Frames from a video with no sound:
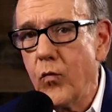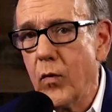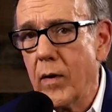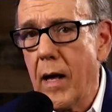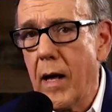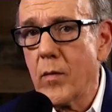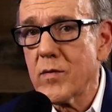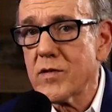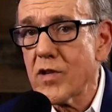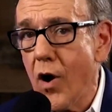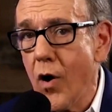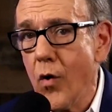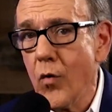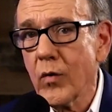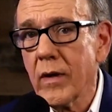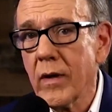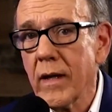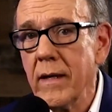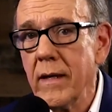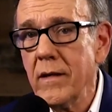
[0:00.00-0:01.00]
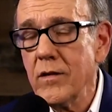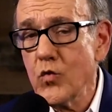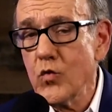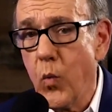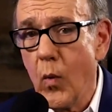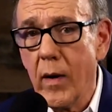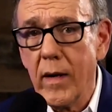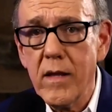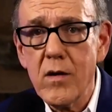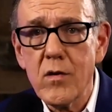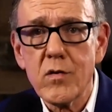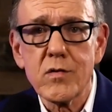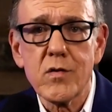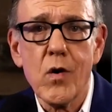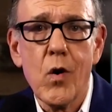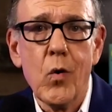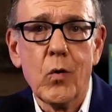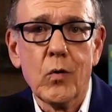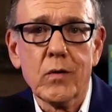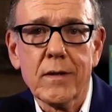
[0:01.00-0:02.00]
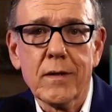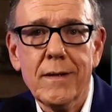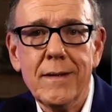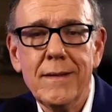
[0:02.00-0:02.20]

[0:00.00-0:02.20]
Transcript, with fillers: when I was only 20 years old.